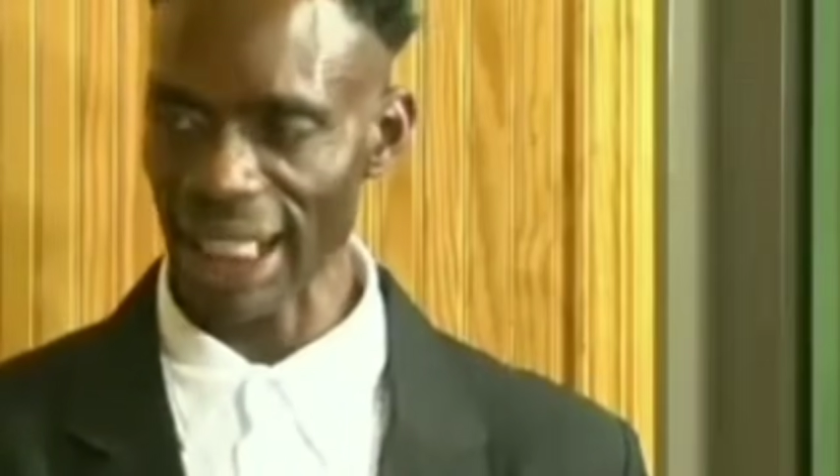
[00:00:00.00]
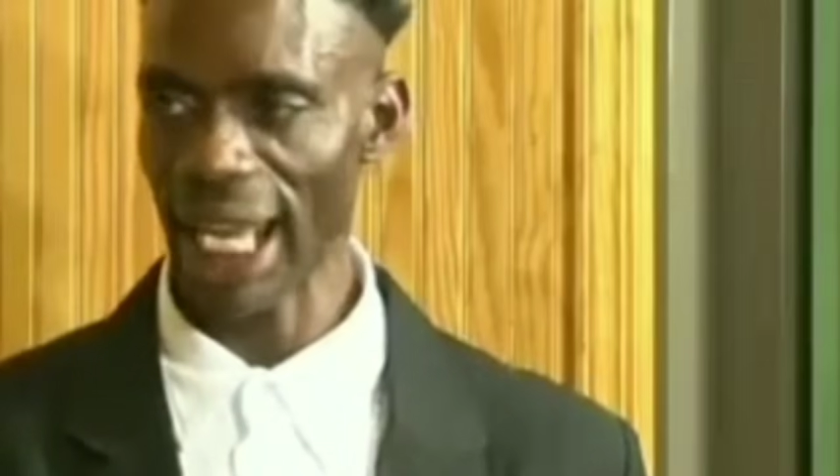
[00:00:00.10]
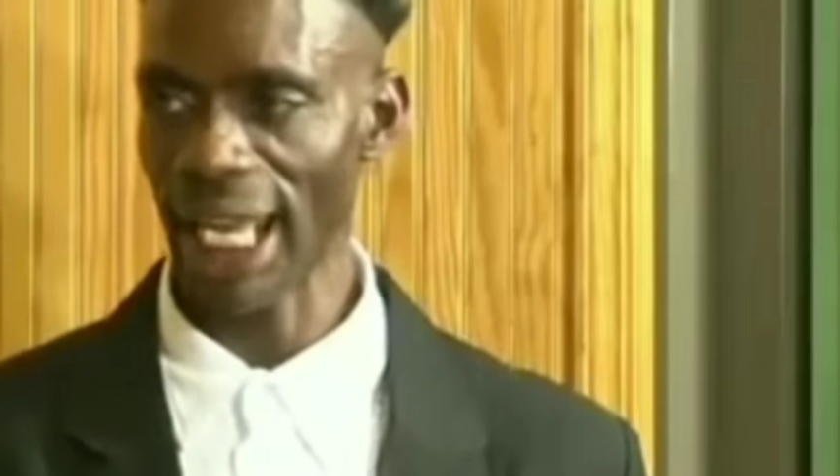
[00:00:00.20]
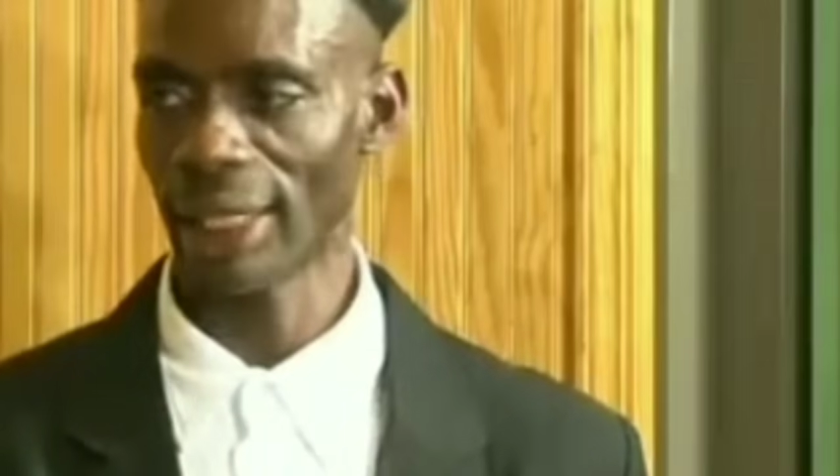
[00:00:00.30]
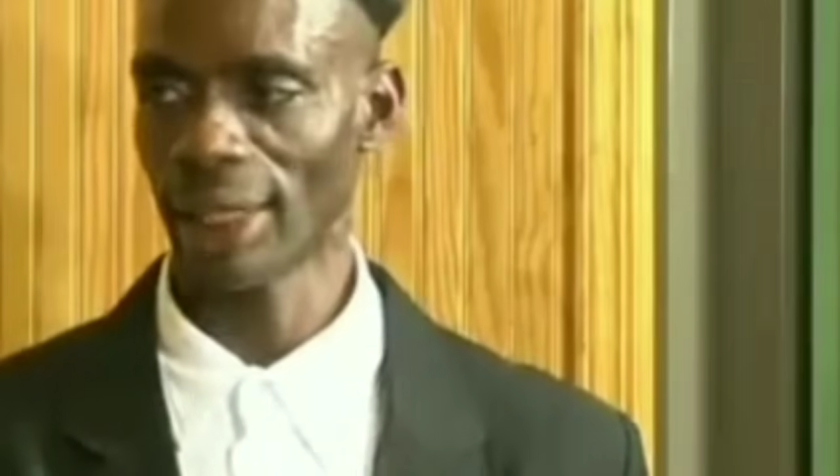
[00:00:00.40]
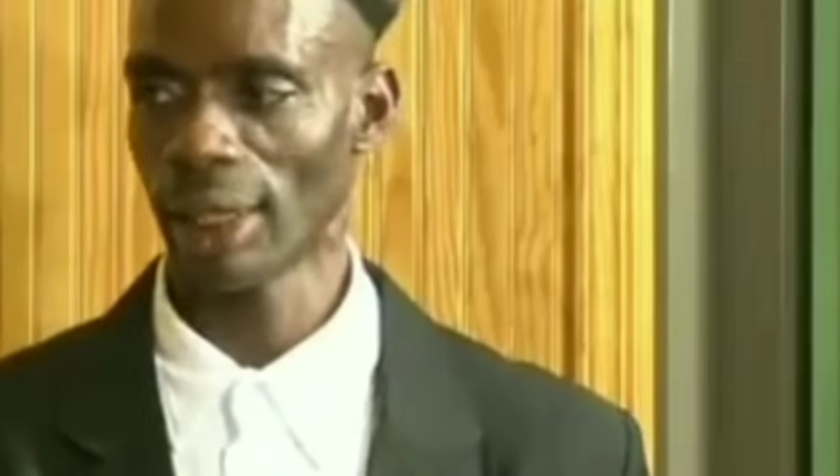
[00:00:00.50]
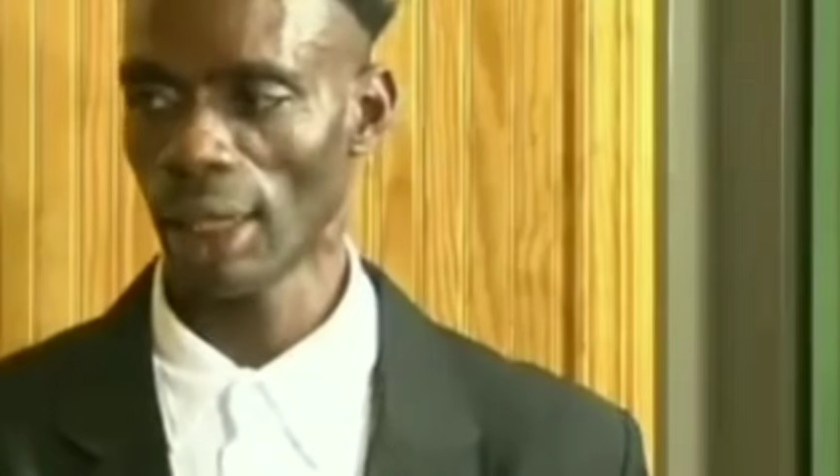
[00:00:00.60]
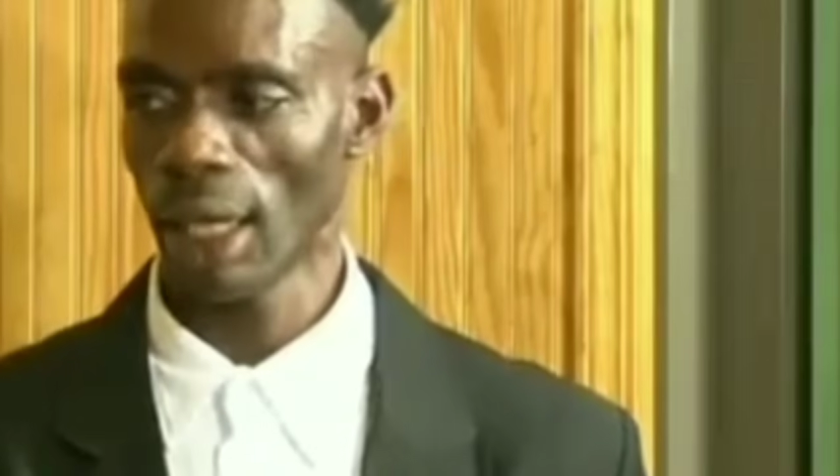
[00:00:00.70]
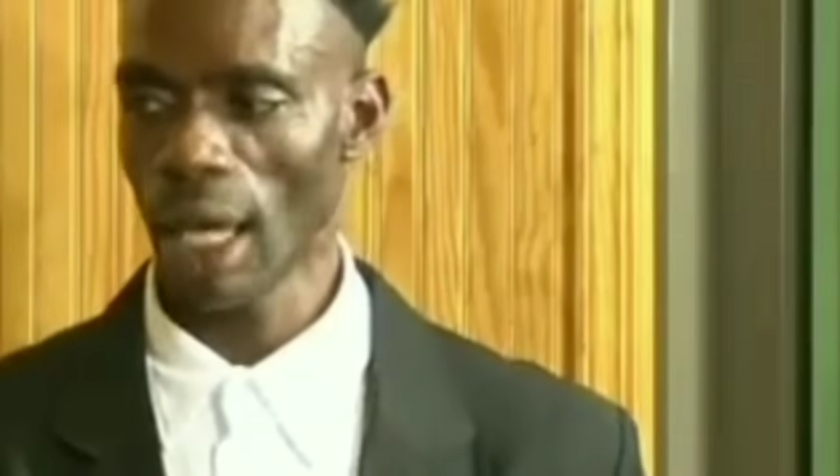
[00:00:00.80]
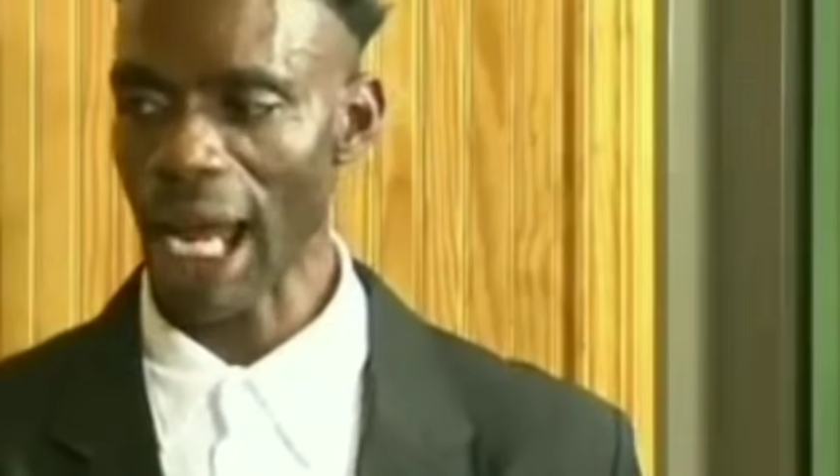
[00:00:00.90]
them still
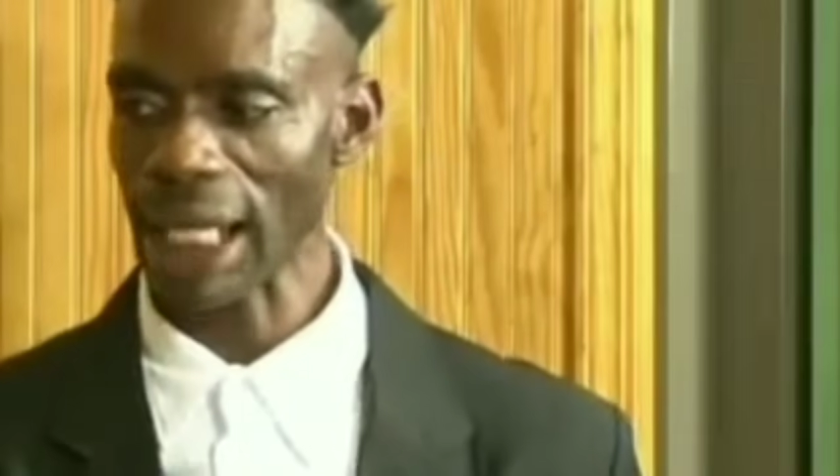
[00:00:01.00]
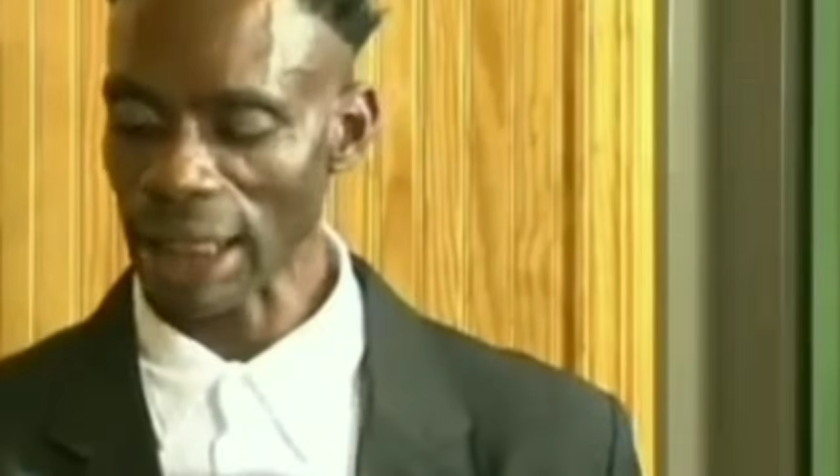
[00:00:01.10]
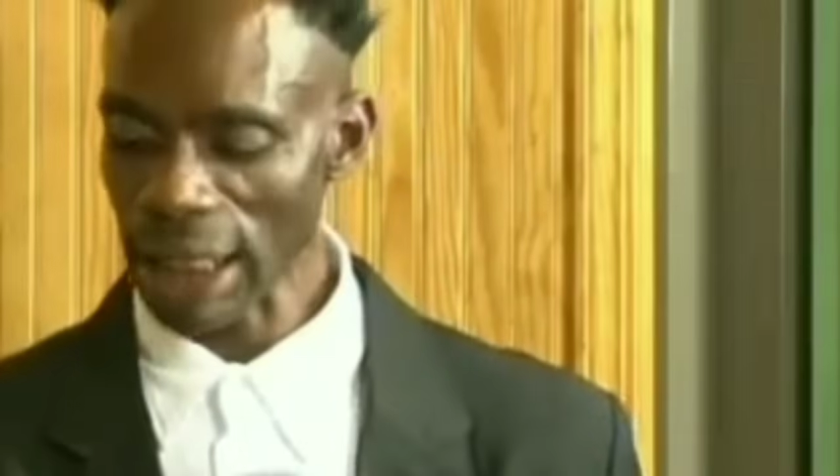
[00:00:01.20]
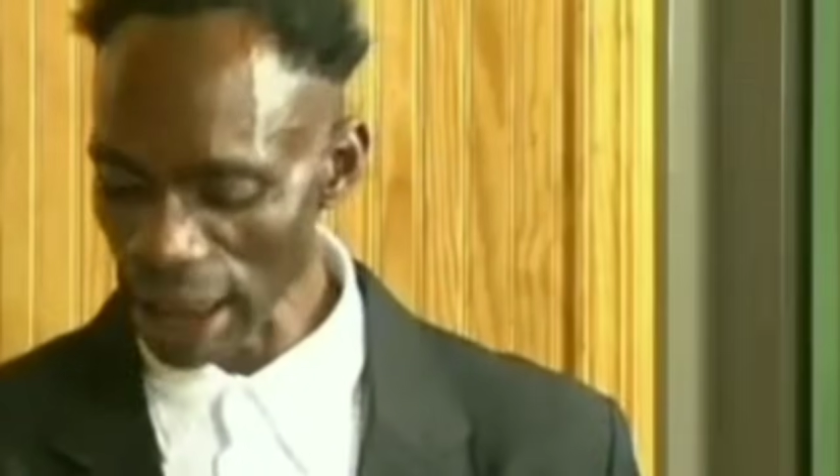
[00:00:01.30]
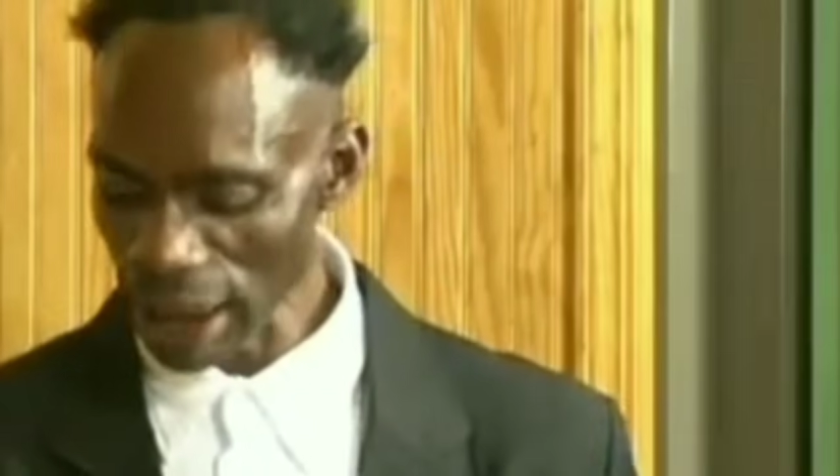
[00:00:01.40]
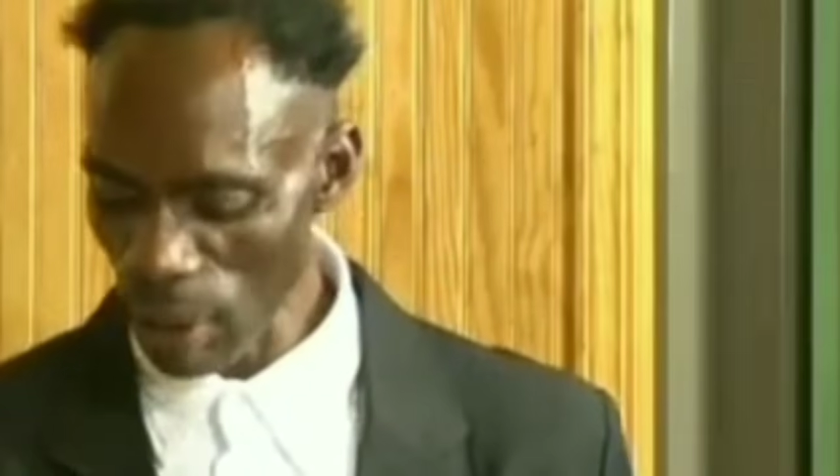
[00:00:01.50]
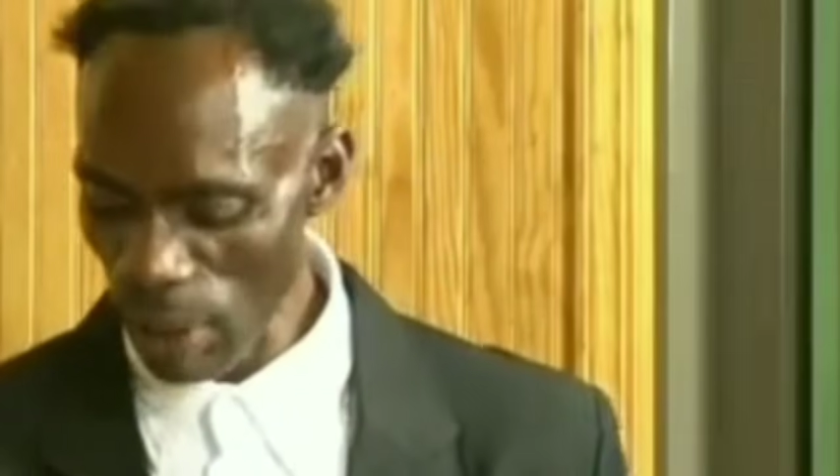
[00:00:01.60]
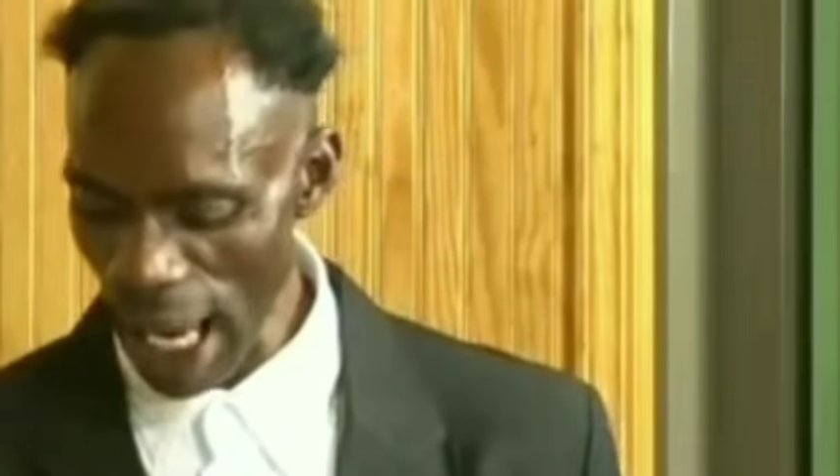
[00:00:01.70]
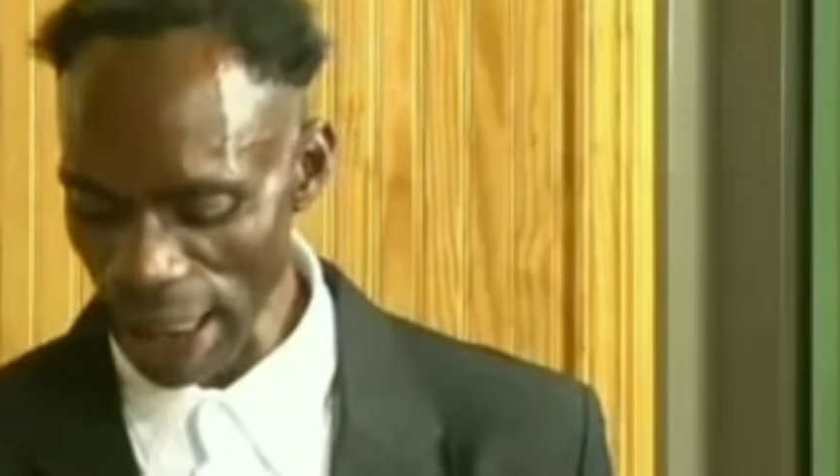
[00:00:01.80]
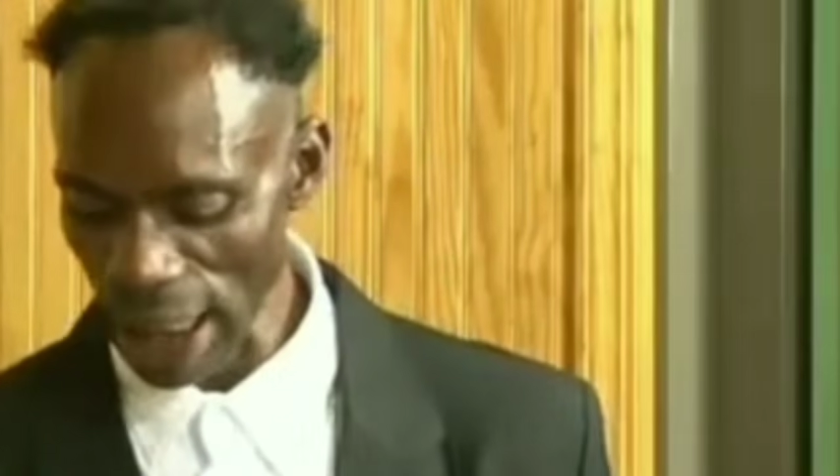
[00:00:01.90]
know say you still need
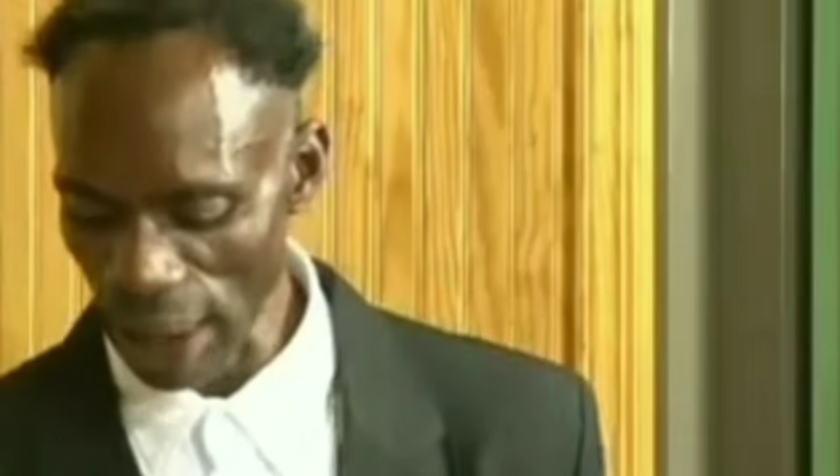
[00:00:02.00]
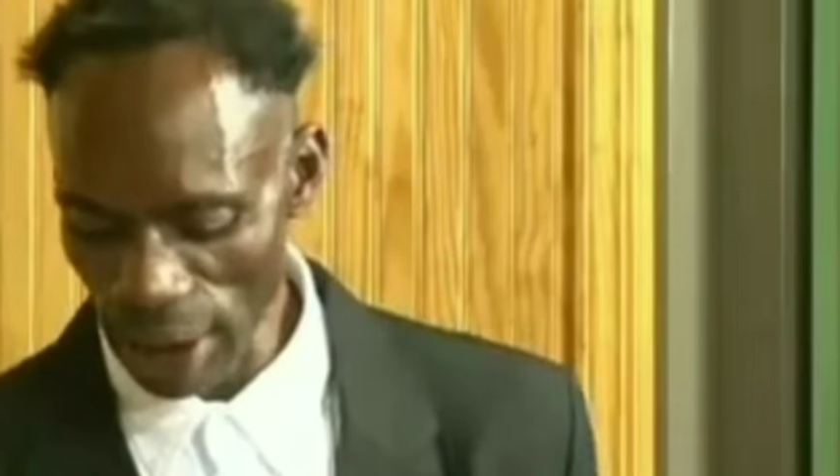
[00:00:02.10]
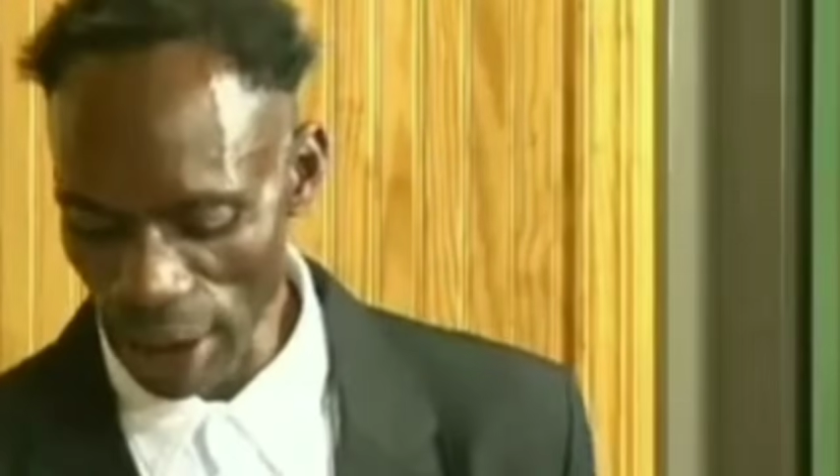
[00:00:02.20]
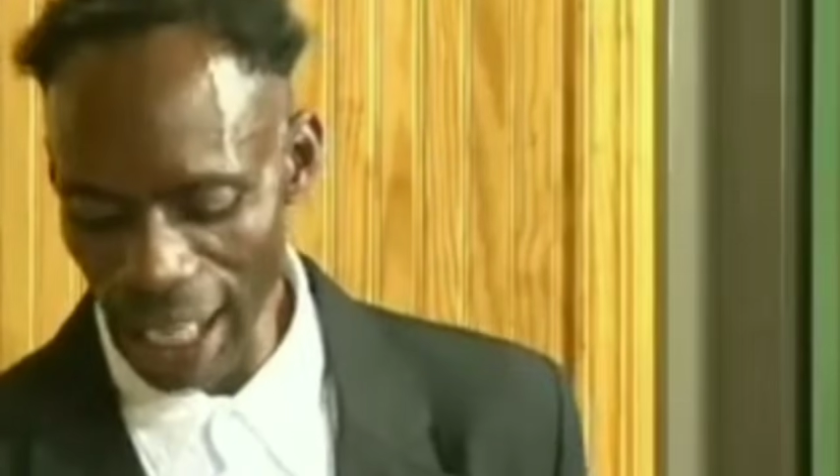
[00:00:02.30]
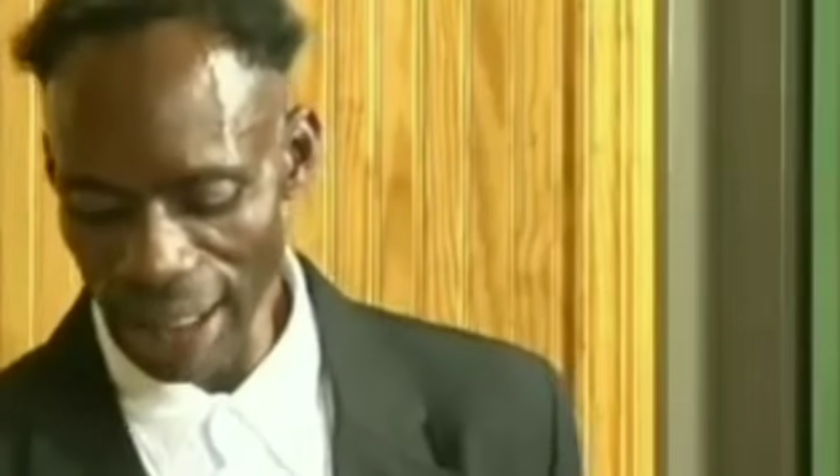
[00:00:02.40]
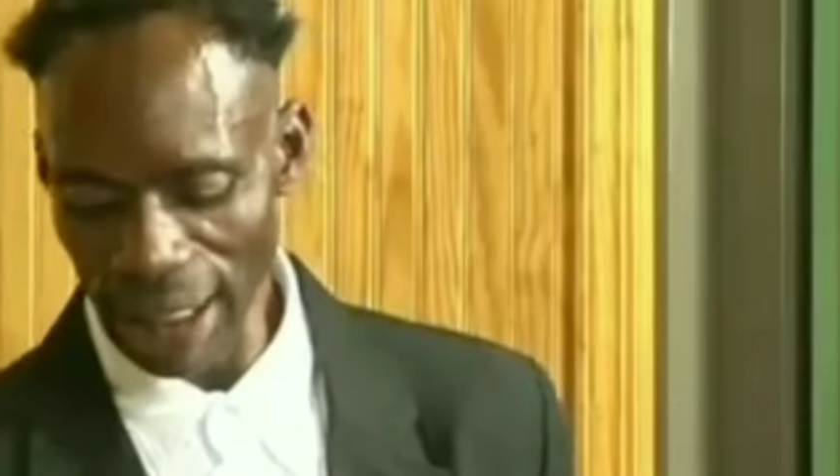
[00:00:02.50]
future